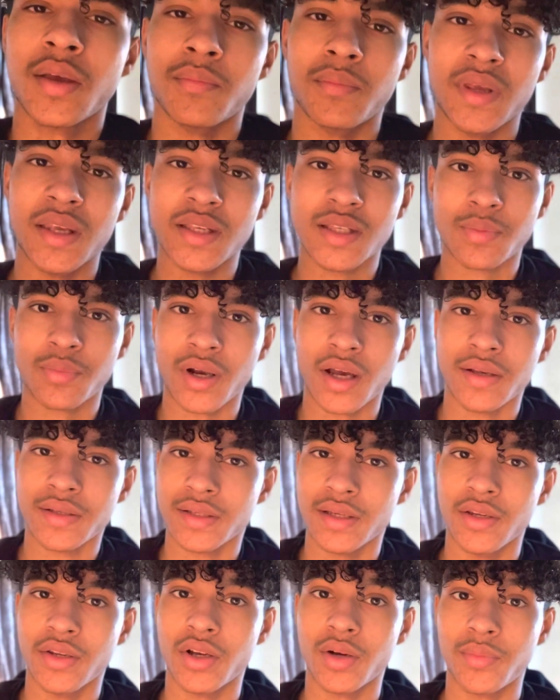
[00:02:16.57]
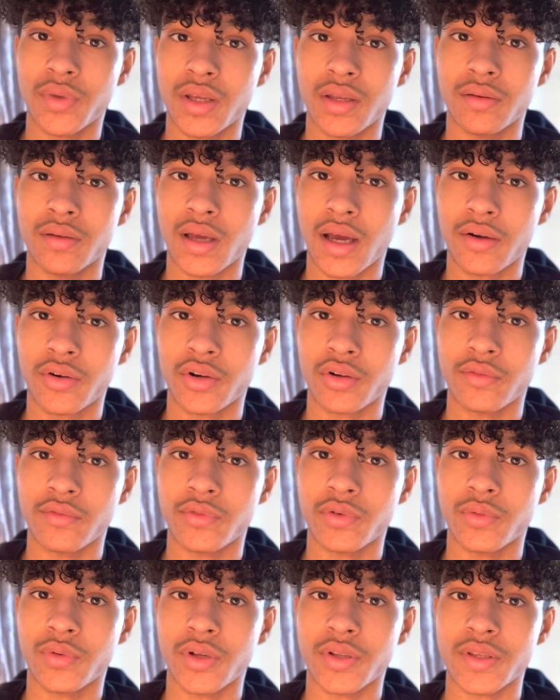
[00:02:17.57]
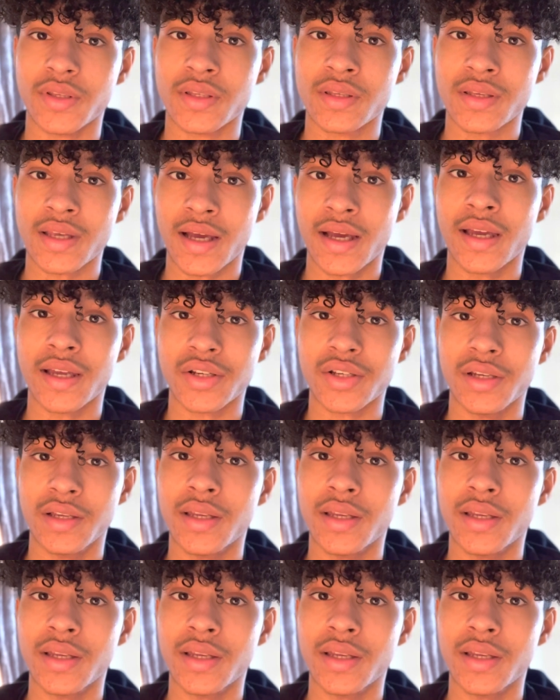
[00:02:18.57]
Me surprisingly not being arrogant for once, I actually